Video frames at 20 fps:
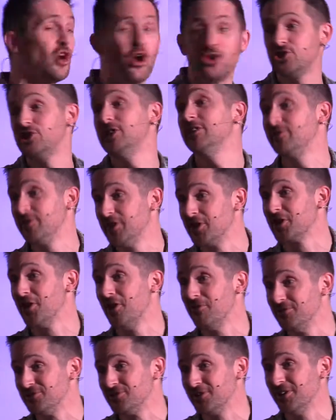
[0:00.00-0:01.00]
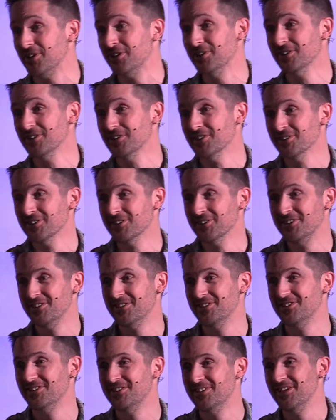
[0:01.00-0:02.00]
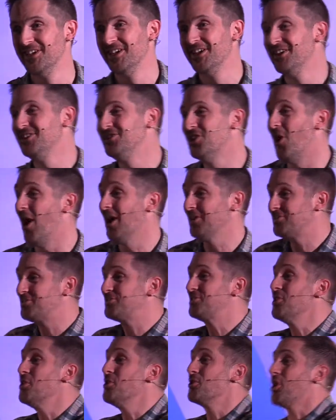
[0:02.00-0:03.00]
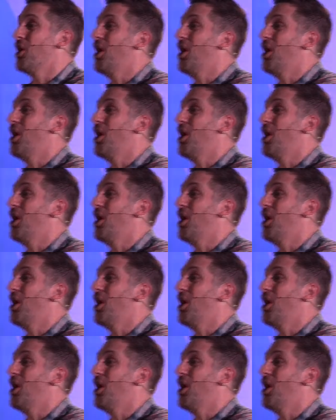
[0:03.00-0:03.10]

Josh, he's the encourager. No, I still